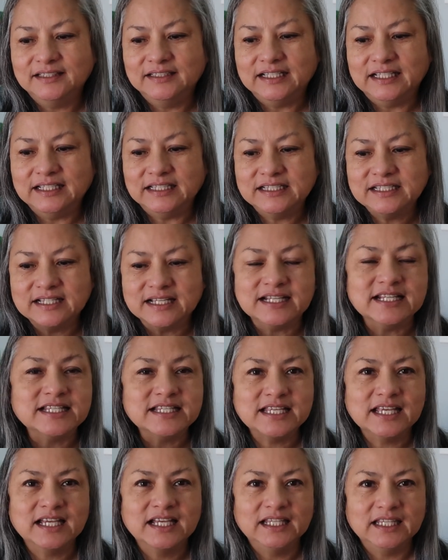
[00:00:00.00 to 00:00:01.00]
it's gonna
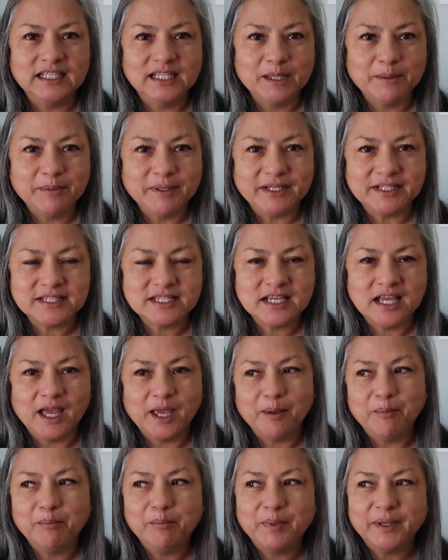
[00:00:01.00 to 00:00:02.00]
take a little bit of
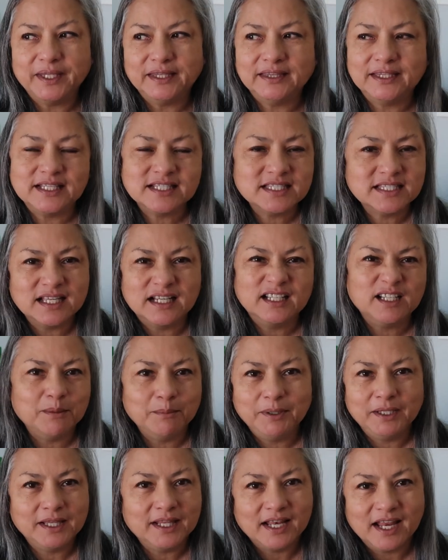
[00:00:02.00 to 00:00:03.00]
time, but that's not gonna
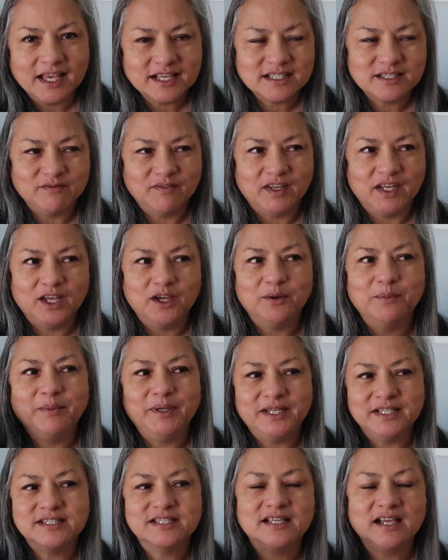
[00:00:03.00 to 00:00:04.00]
be the next video,
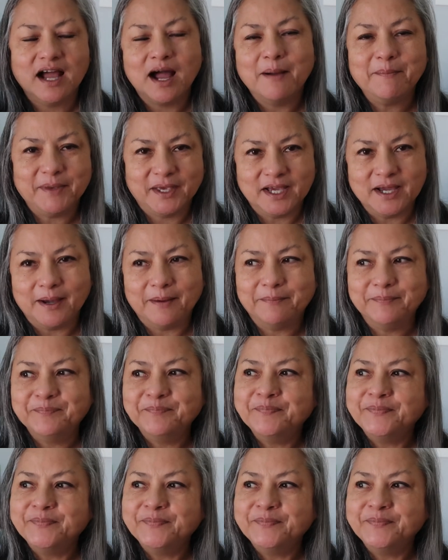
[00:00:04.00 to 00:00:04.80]
but it's coming up.